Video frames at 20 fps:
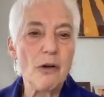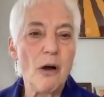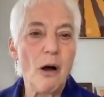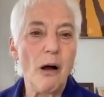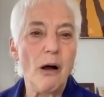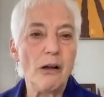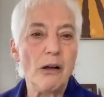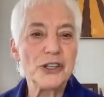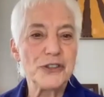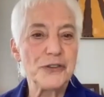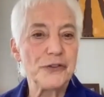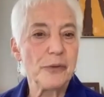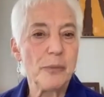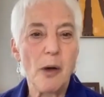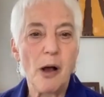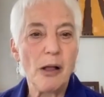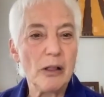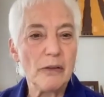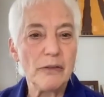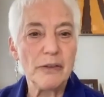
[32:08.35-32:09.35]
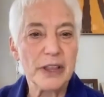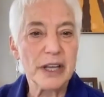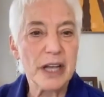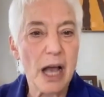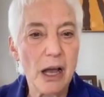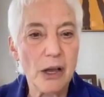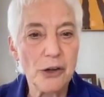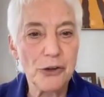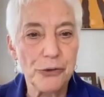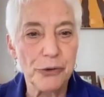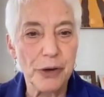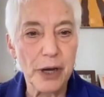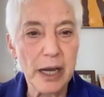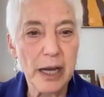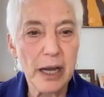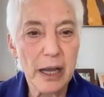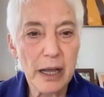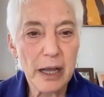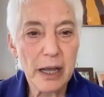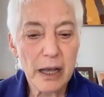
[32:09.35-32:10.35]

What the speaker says: calls from all over the country